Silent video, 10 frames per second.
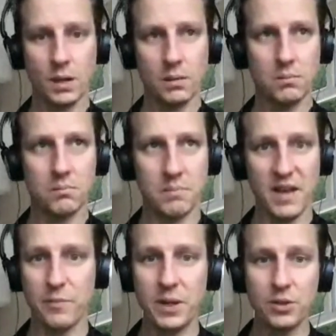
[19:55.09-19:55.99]
Lopez.
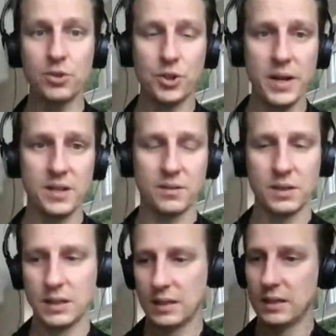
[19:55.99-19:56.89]

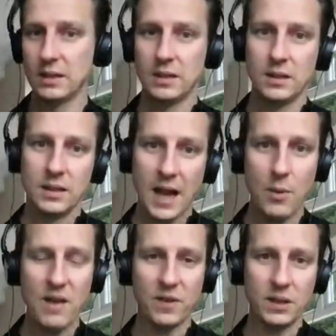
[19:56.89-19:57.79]
May have been a good
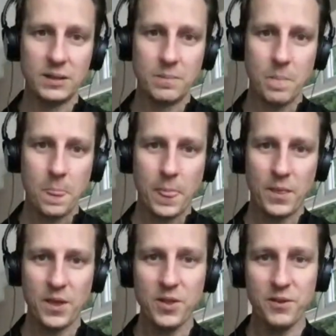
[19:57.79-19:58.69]
trade.
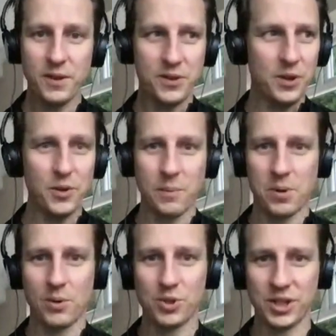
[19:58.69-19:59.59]
However,
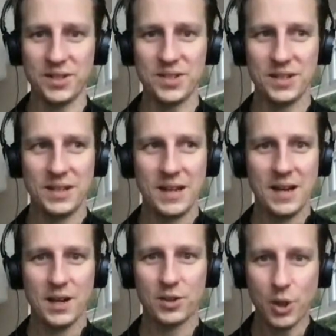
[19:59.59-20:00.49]
the other
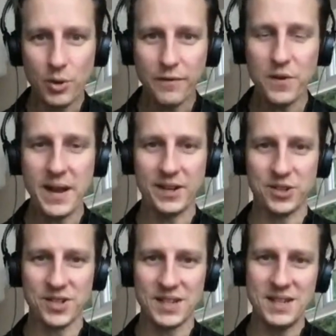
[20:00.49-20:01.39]
go to free
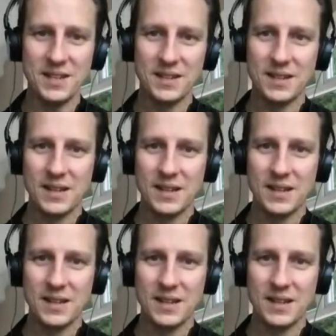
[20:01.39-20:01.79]
agency,